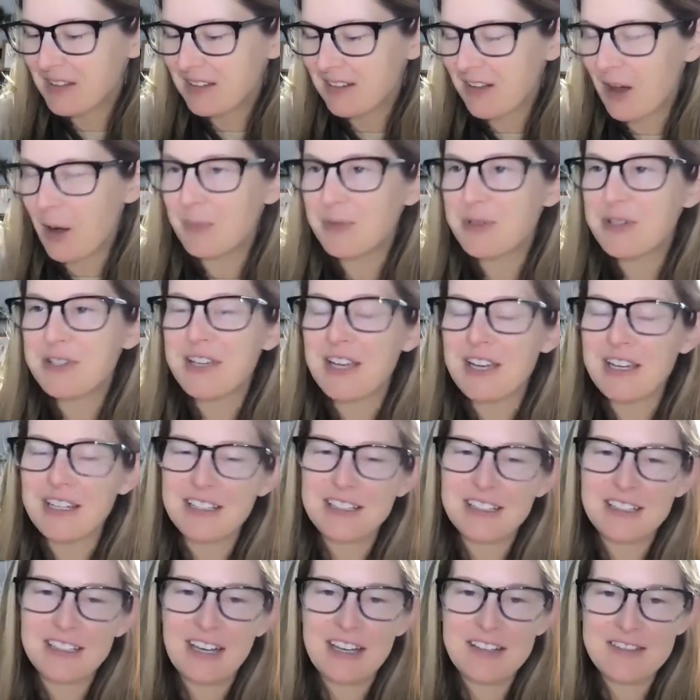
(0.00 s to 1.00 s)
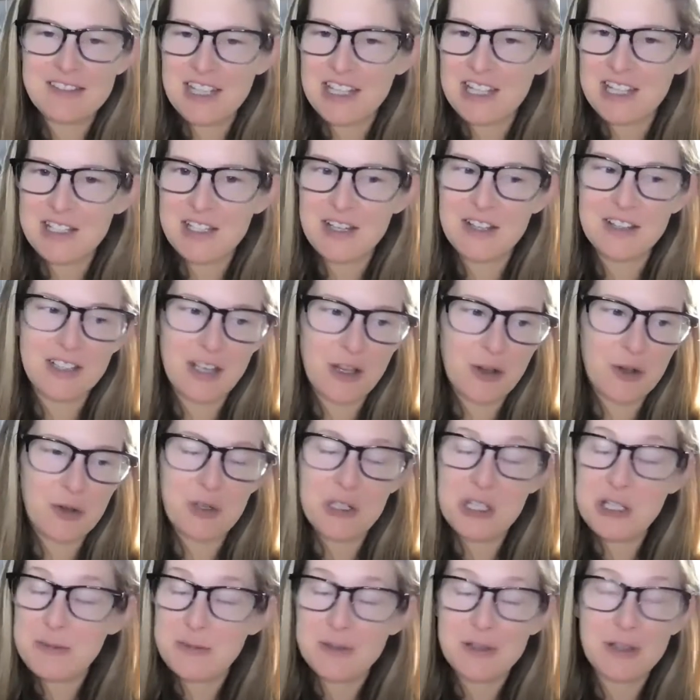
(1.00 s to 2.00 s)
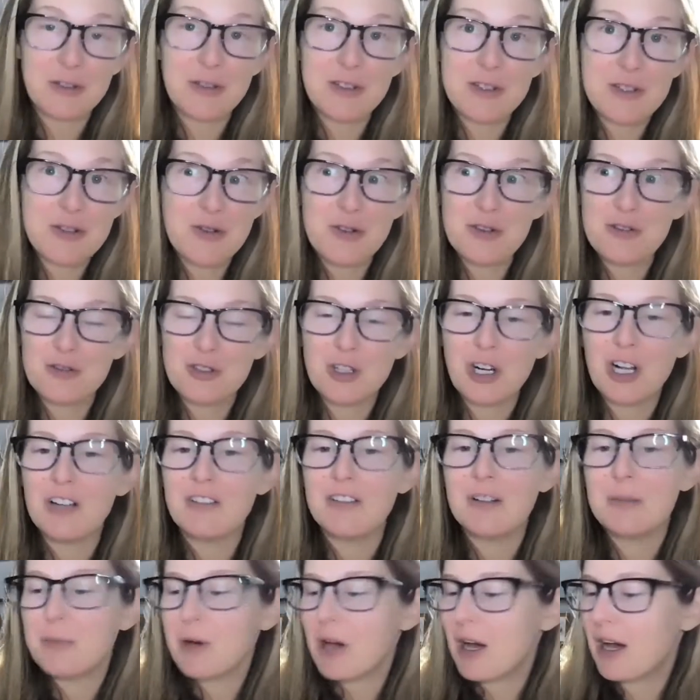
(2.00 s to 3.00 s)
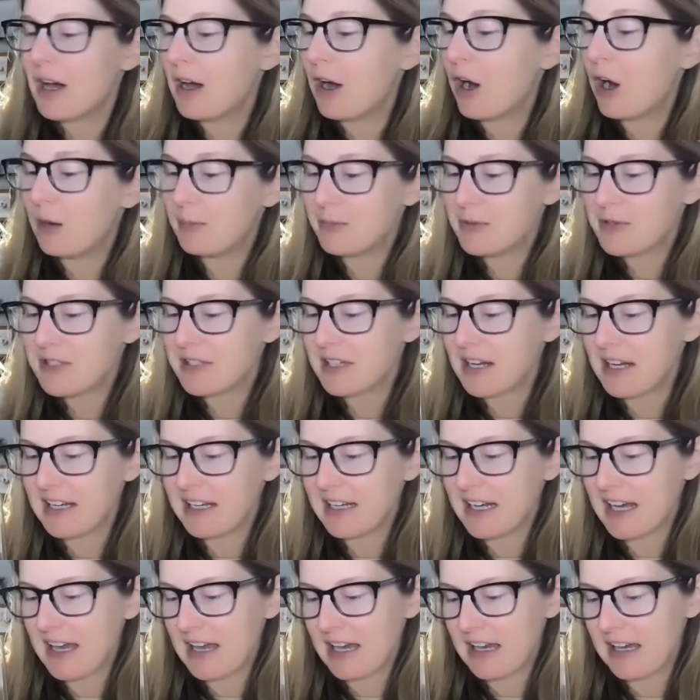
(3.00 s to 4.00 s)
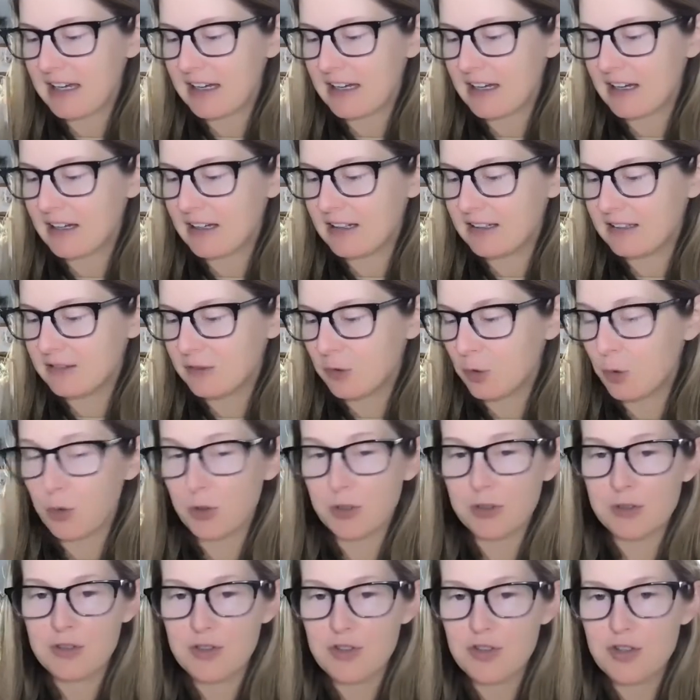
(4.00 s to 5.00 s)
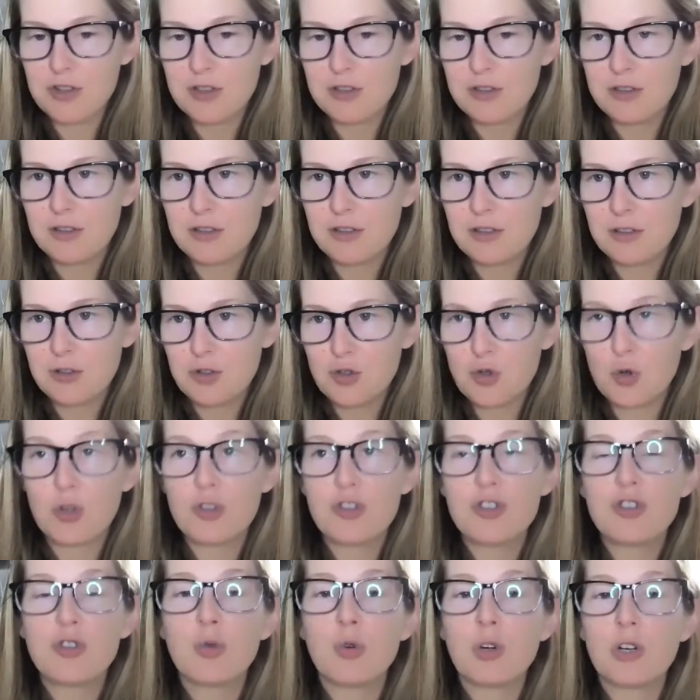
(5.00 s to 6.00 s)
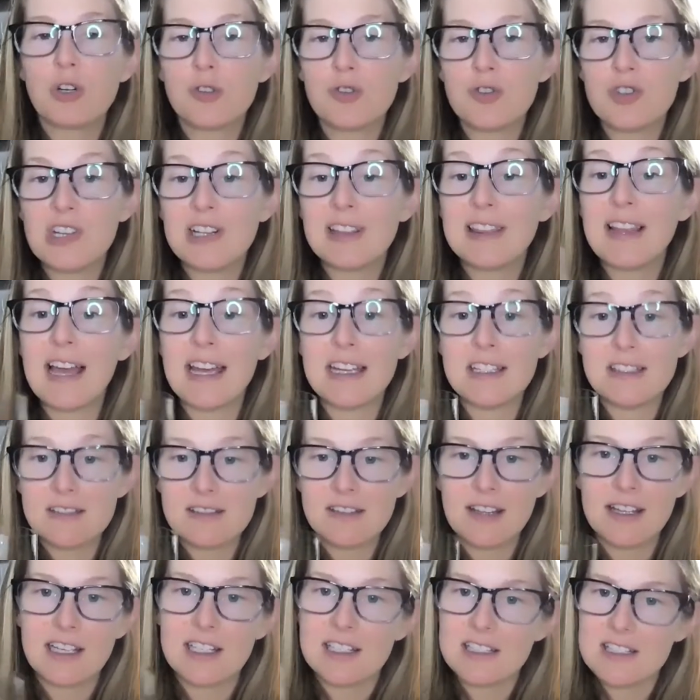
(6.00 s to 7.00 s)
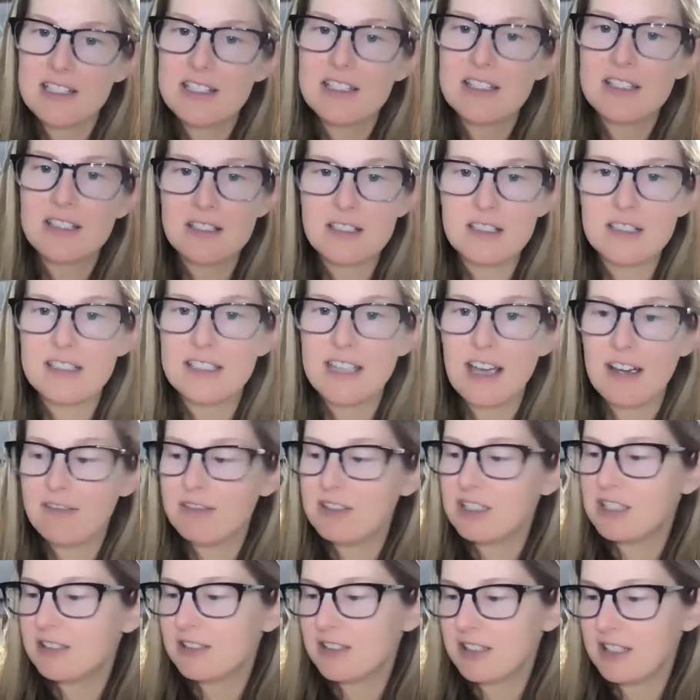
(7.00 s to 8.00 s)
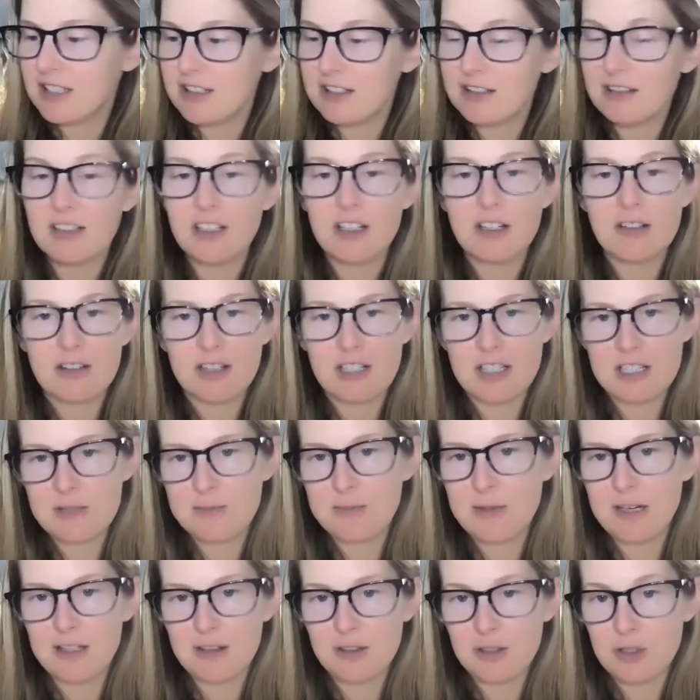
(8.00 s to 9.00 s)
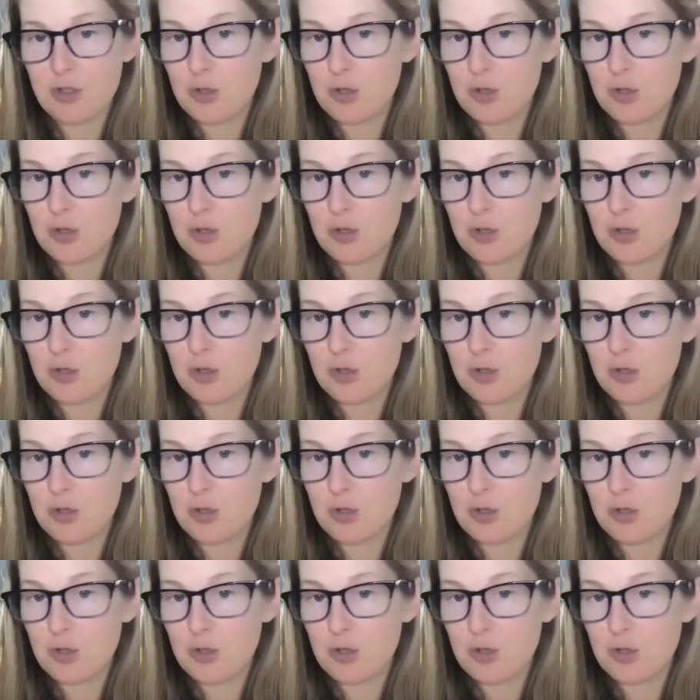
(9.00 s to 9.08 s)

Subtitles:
almost like I said this on the other ones, but it's true for all of them. Almost like a orange, Georgian orange light. Like it's still definitely clear that it's made in the